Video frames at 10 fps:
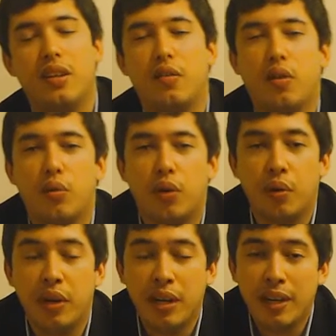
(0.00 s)
the front
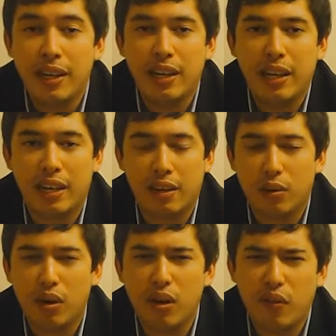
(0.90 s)
row in
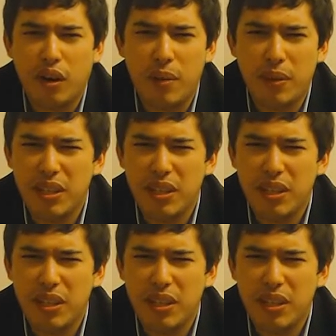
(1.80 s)
qualifying.